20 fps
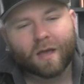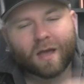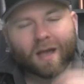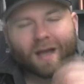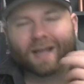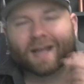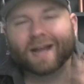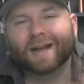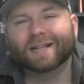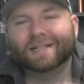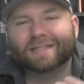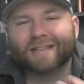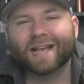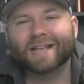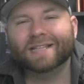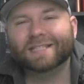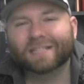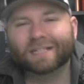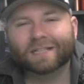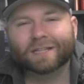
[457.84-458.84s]
I kind of
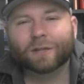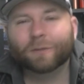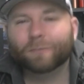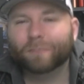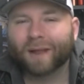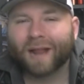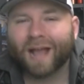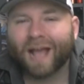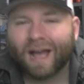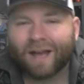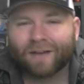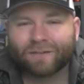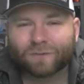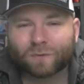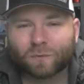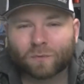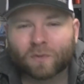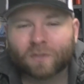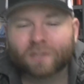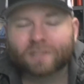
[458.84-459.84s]
taste it a little bit
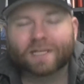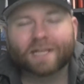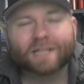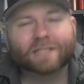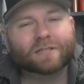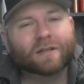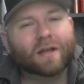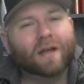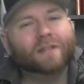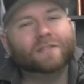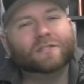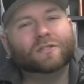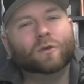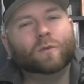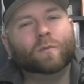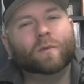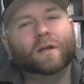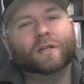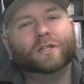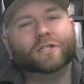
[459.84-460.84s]
afterwards. It's not
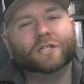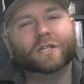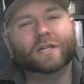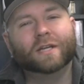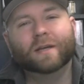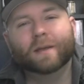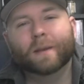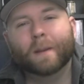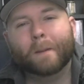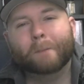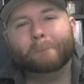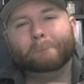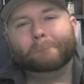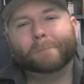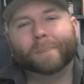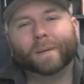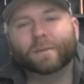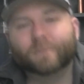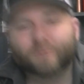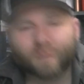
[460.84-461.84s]
so much
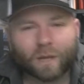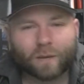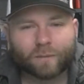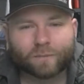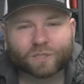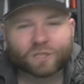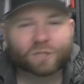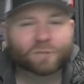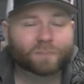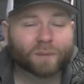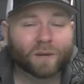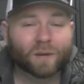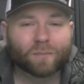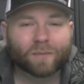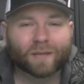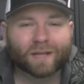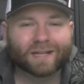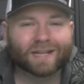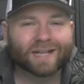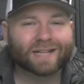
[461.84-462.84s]
bubblegum
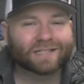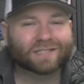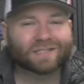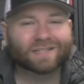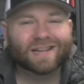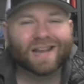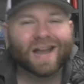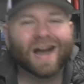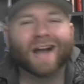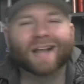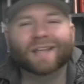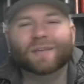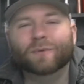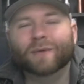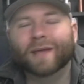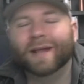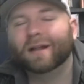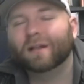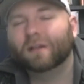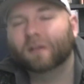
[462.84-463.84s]
spearmint. It's not. You
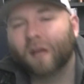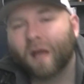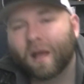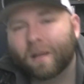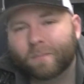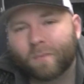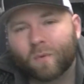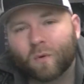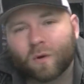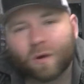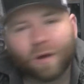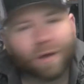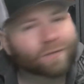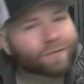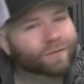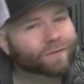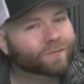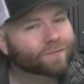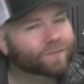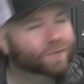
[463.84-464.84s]
get a lot more
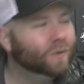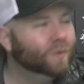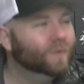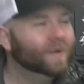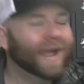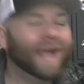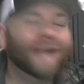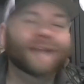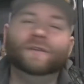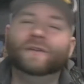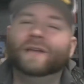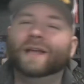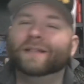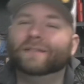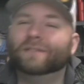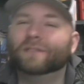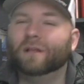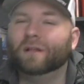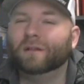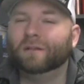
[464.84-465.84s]
of the fruit and you
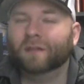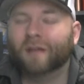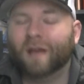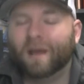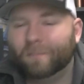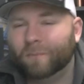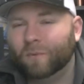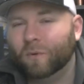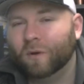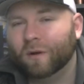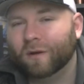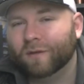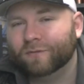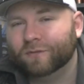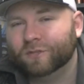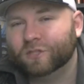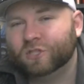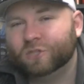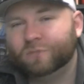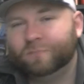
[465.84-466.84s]
get a lot more of
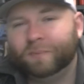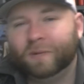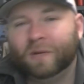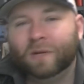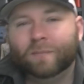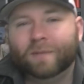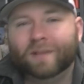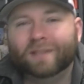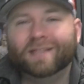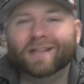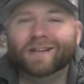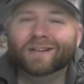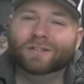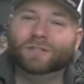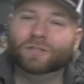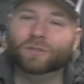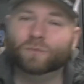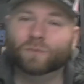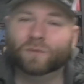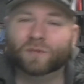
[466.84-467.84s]
the spearmint than you
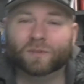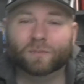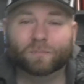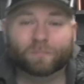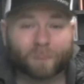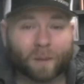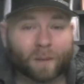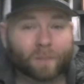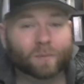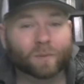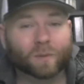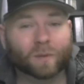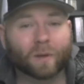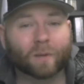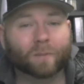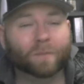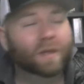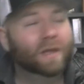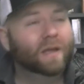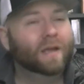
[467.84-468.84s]
do with the
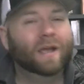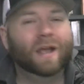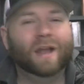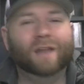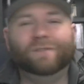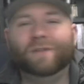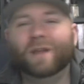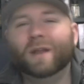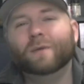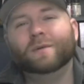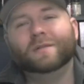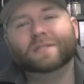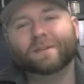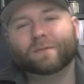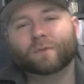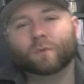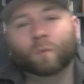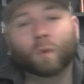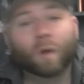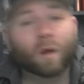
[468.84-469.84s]
bubblegum. And if anyone's
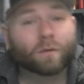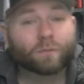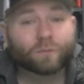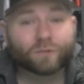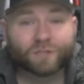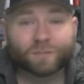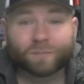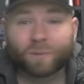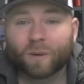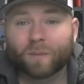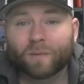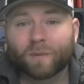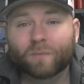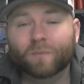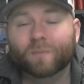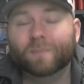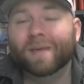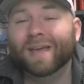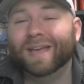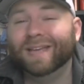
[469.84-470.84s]
ever worked with
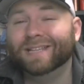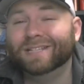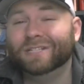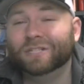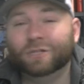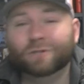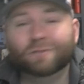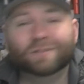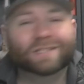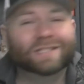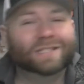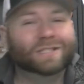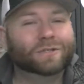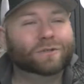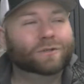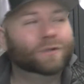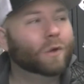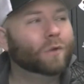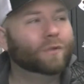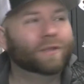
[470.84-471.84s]
spearmint making juices,
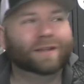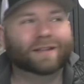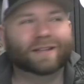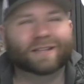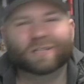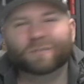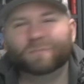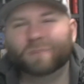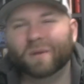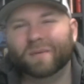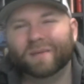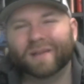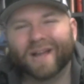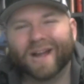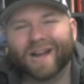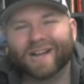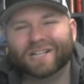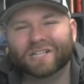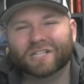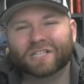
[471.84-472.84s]
you'll know that like spearmint
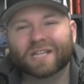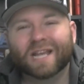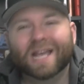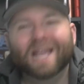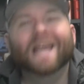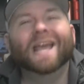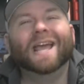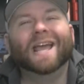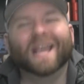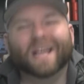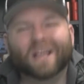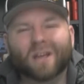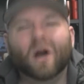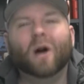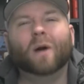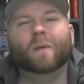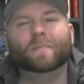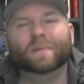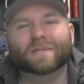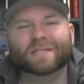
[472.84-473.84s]
kind of just
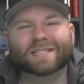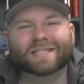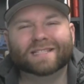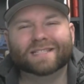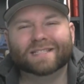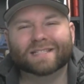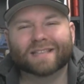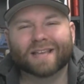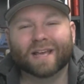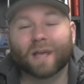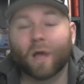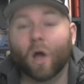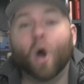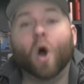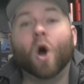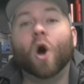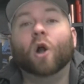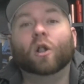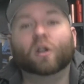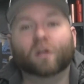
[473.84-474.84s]
encompasses like
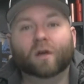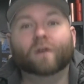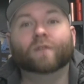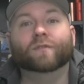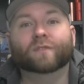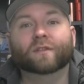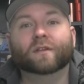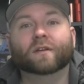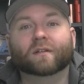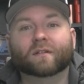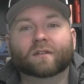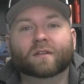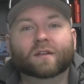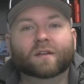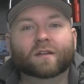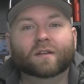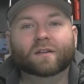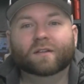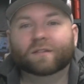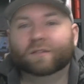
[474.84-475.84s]
all of the
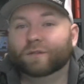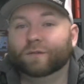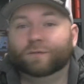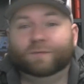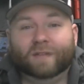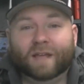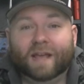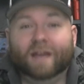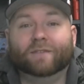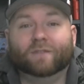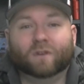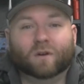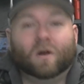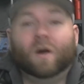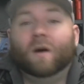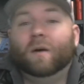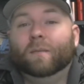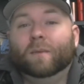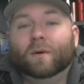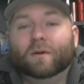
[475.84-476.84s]
flavor
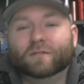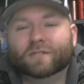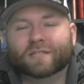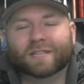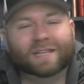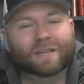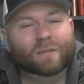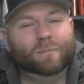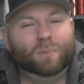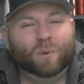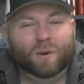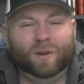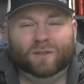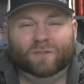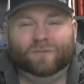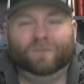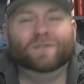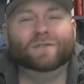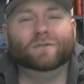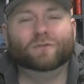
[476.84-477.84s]
almost. Like you put a
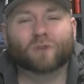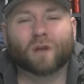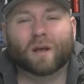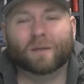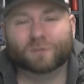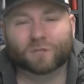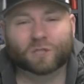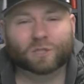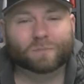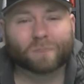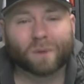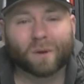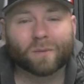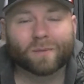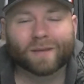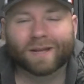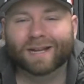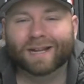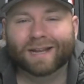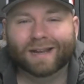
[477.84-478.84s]
few drops of
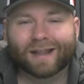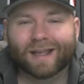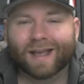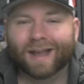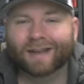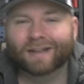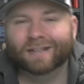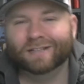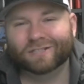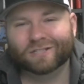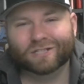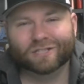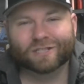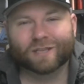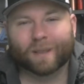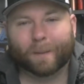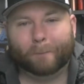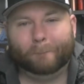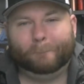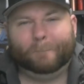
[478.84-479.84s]
spearmint in and it's just
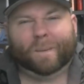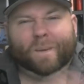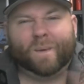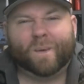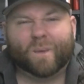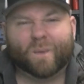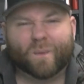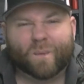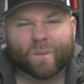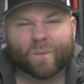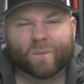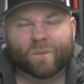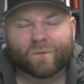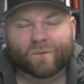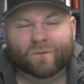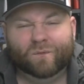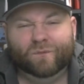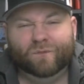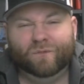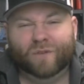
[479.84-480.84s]
like
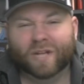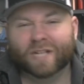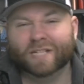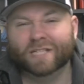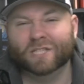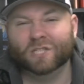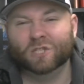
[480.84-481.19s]
fucking